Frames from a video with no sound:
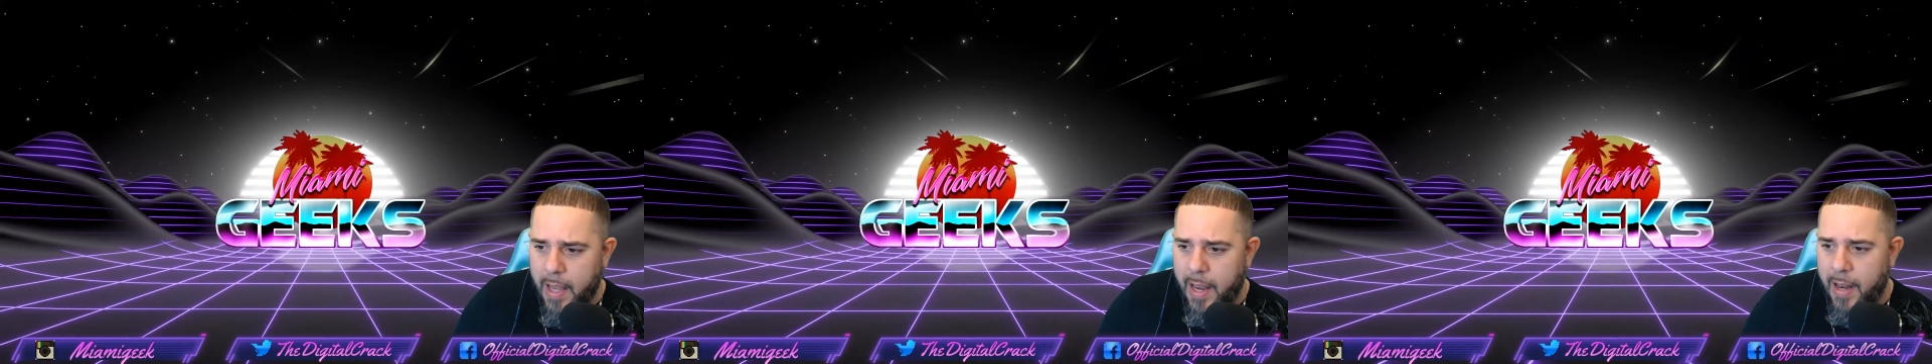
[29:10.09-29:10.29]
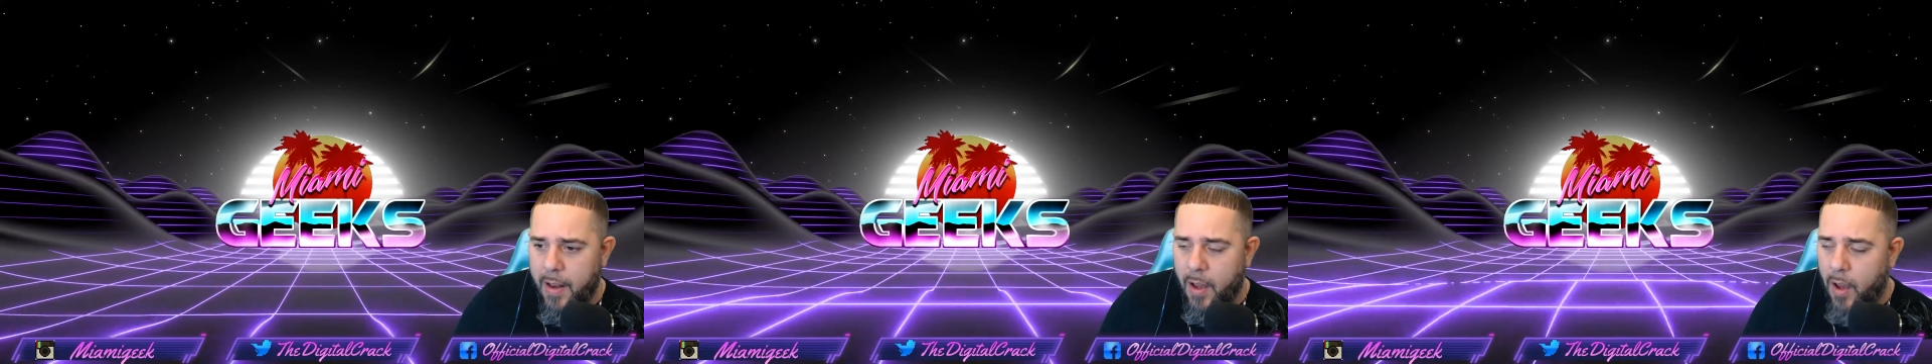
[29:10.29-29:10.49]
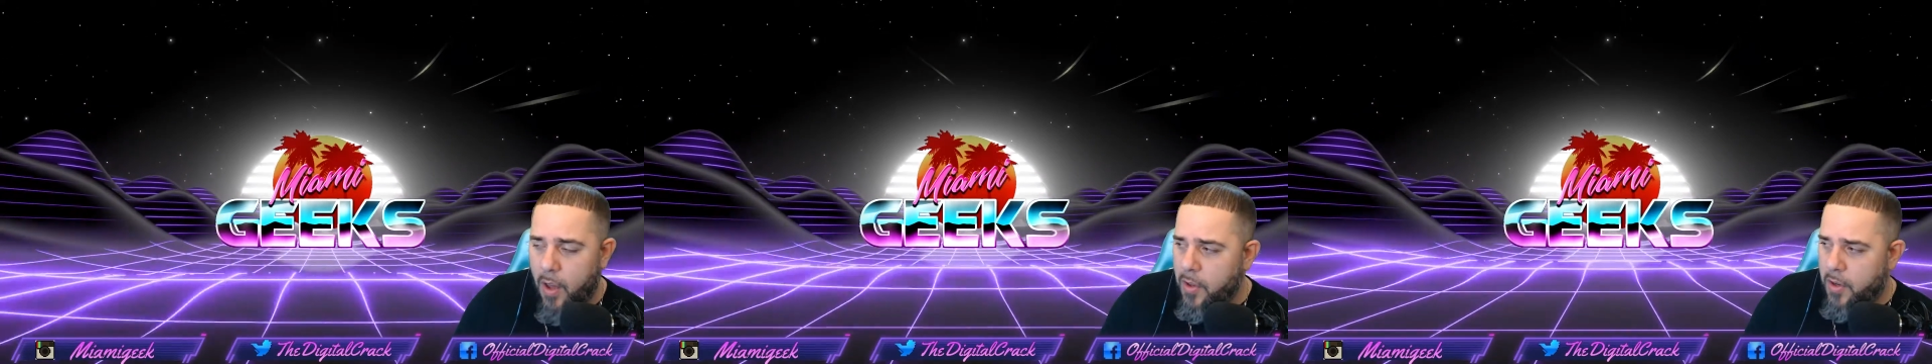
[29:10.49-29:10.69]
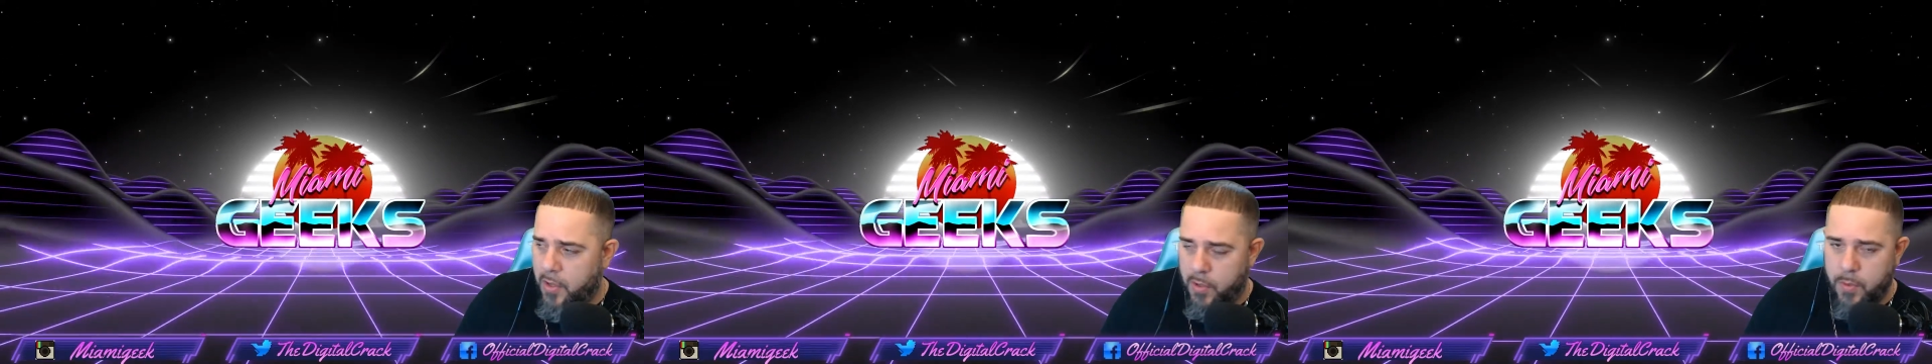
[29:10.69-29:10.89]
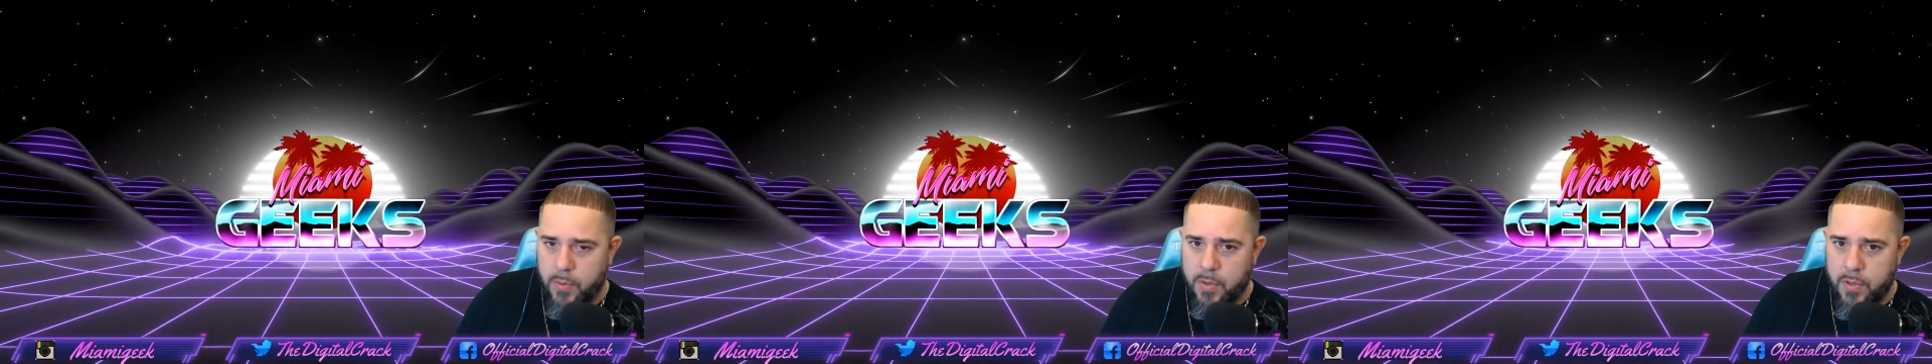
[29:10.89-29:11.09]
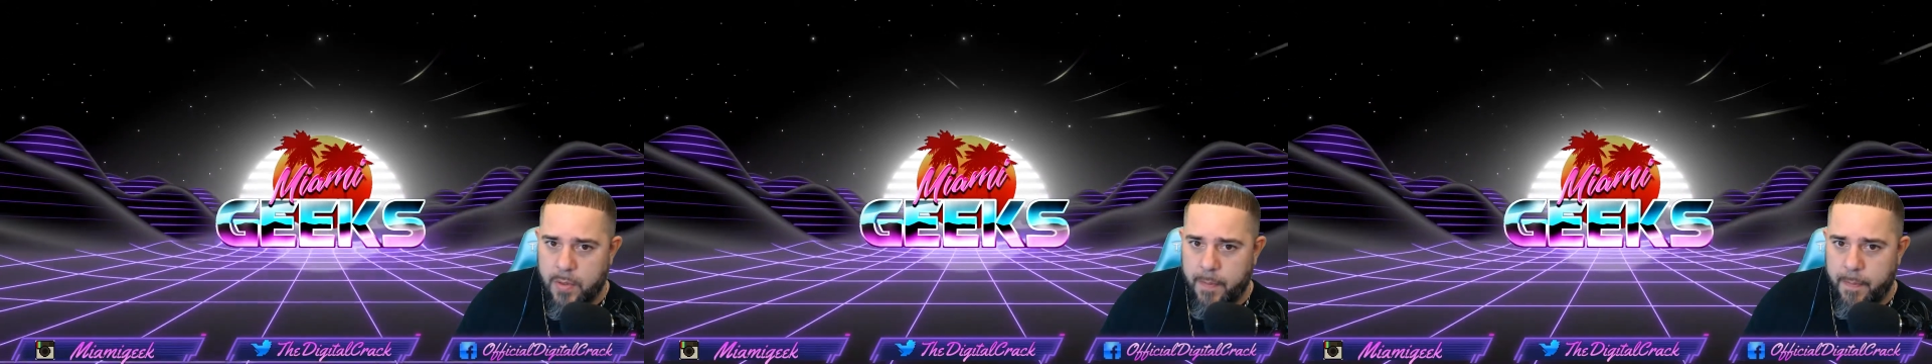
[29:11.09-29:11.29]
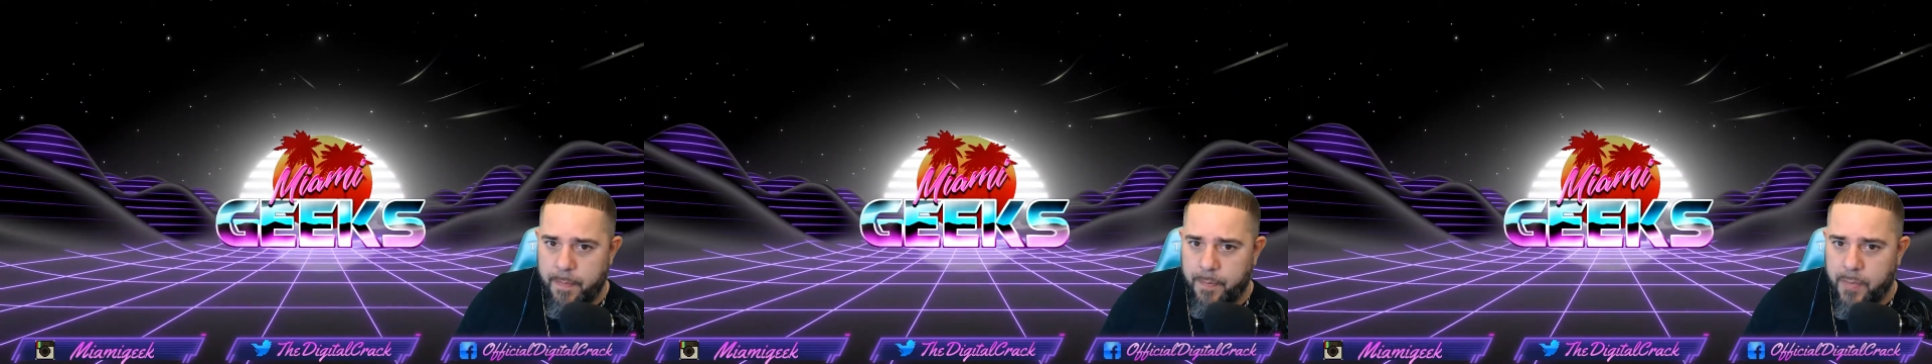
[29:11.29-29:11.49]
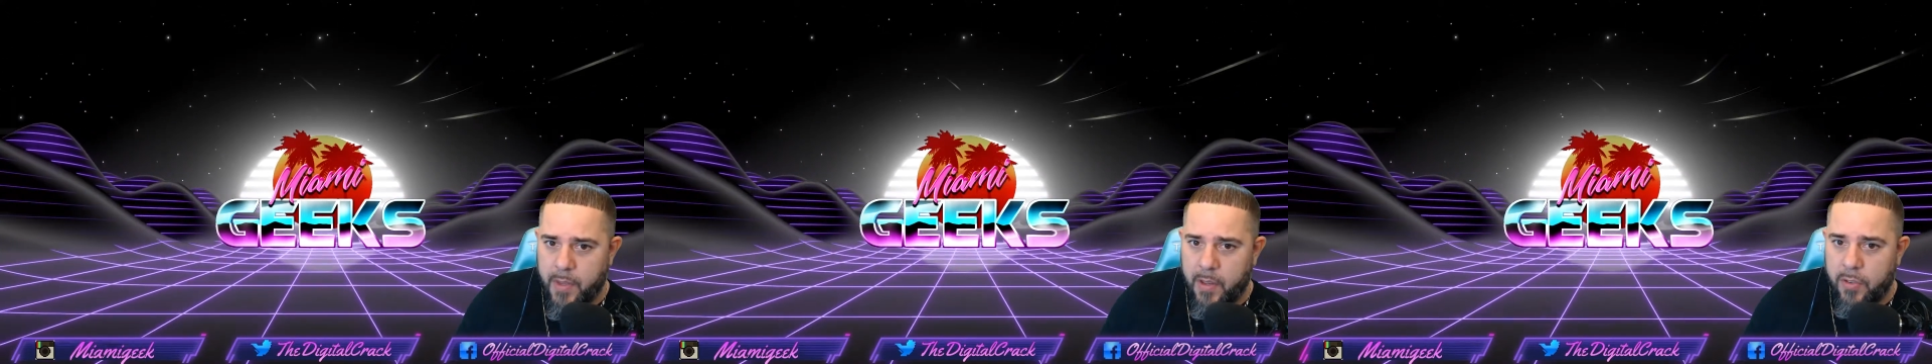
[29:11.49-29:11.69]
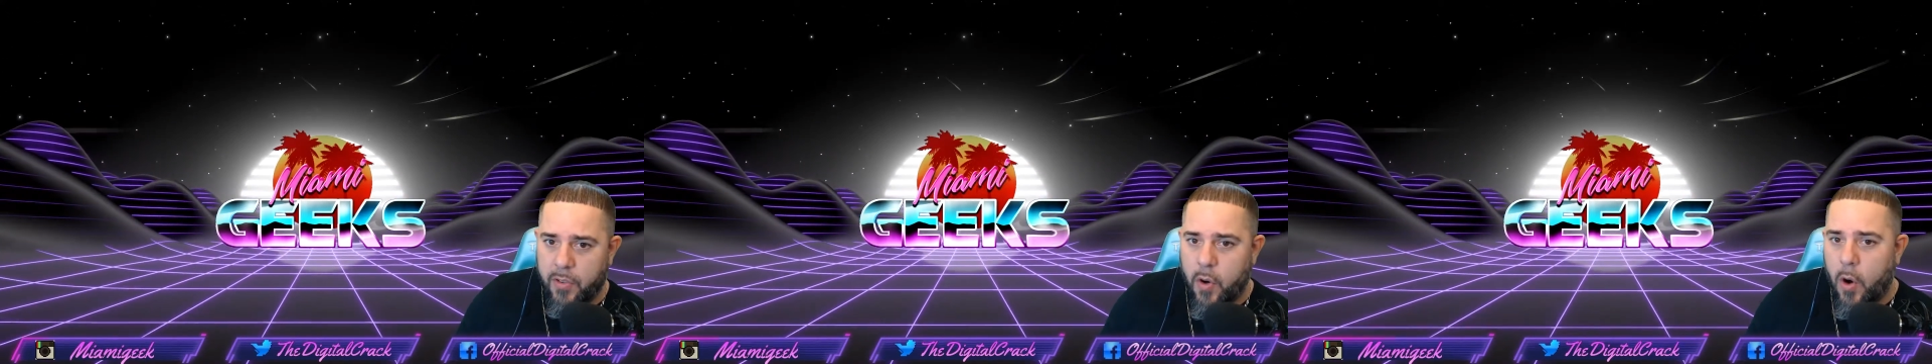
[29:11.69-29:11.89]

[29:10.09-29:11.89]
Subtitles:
in other news, Scarlett